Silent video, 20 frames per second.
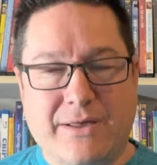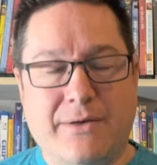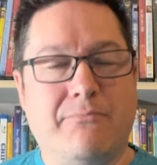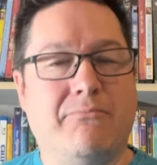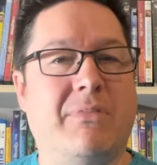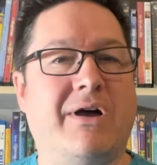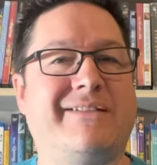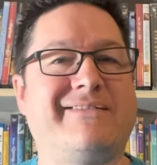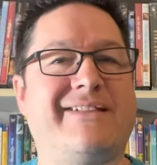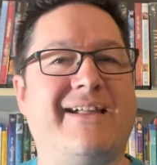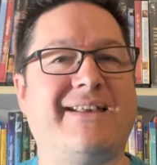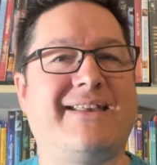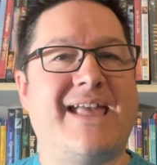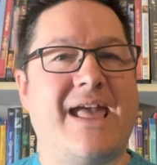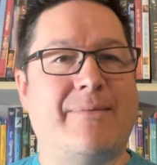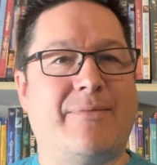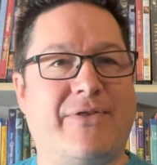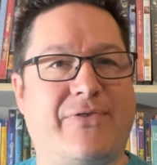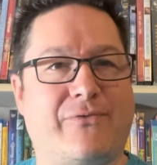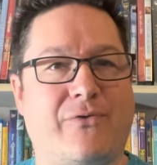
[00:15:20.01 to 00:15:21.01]
much like
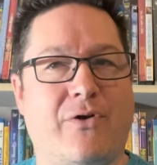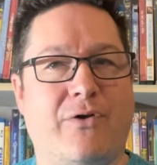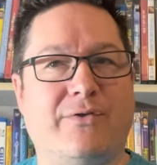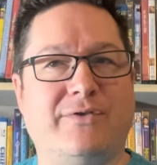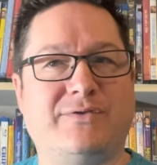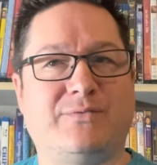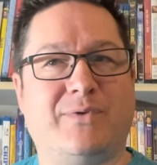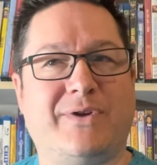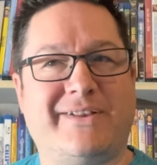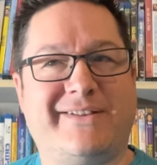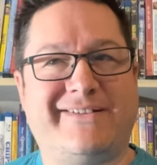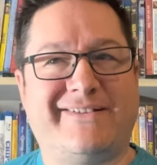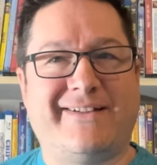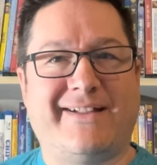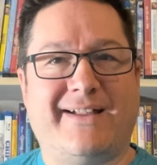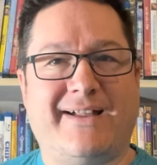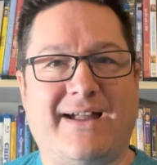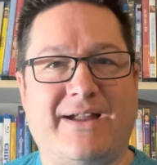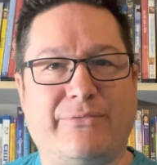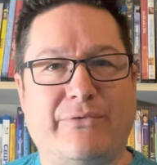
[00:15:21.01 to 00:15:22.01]
Game of Thrones, which uh,
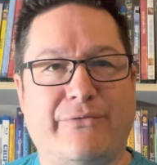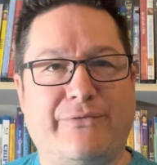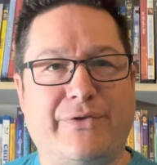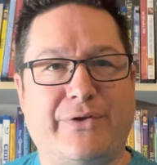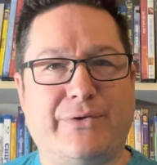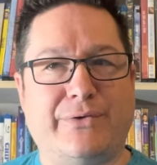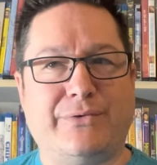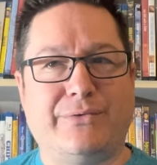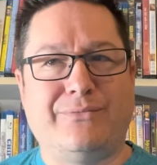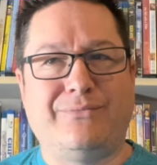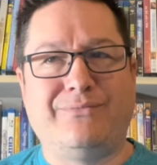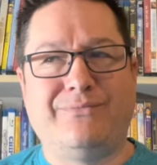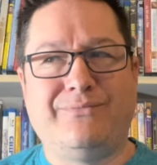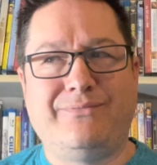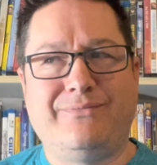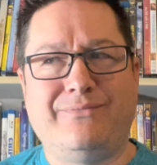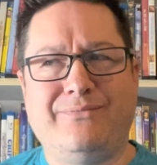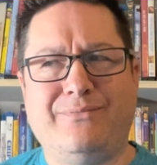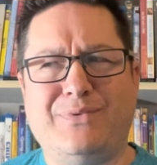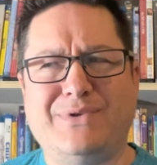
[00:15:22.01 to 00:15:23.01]
I reviewed
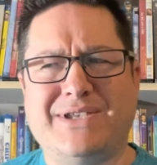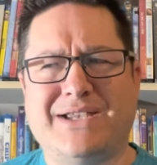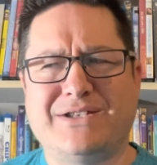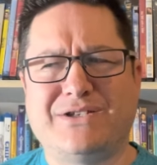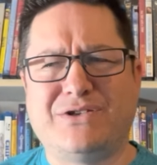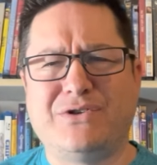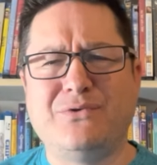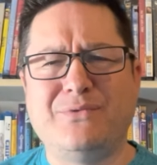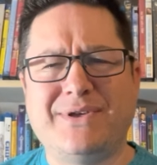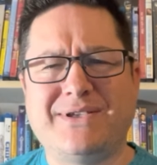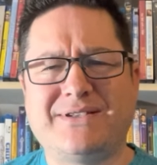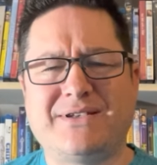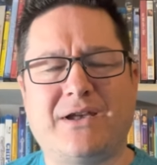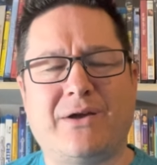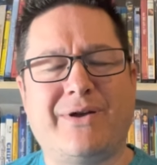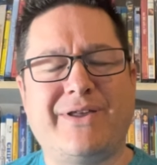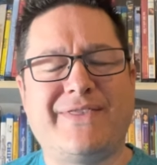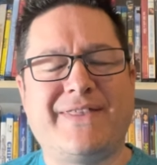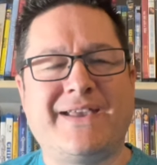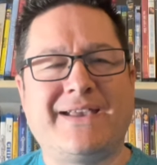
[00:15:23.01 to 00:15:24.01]
was that two weeks ago,
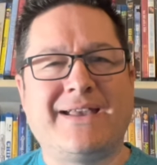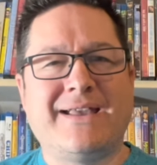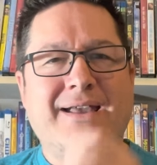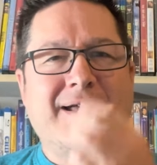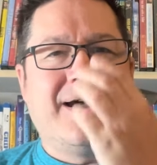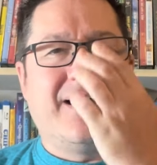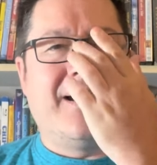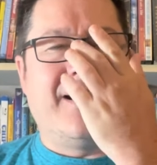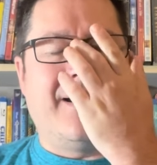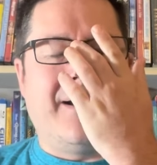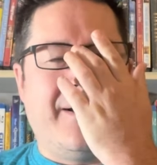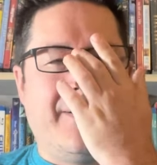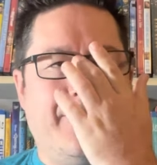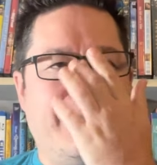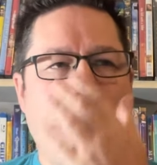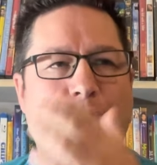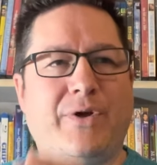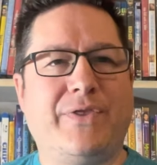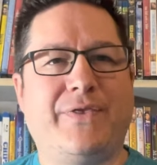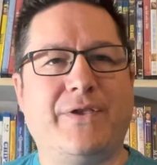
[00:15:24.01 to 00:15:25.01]
I think,
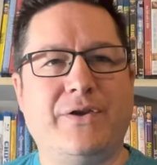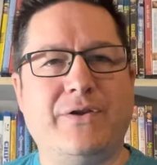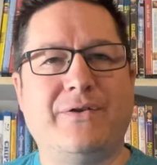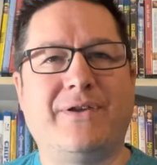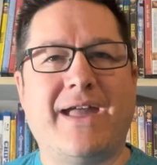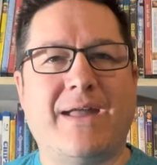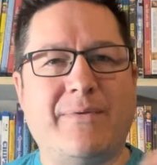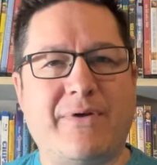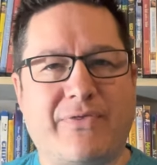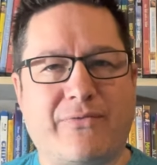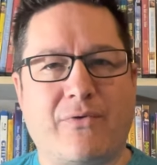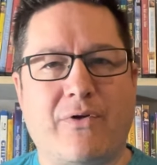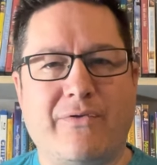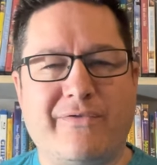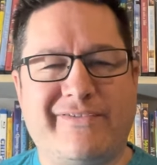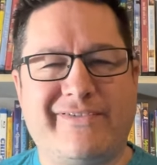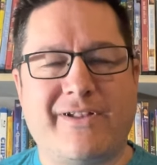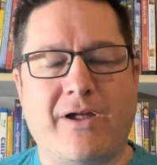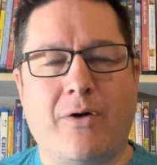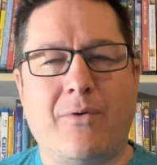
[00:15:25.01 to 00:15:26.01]
um, with the new Game of Thrones
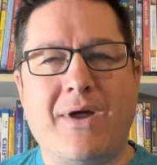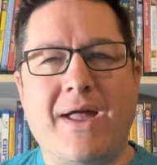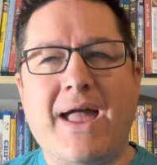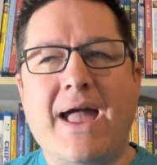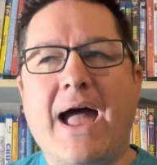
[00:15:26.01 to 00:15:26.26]
show.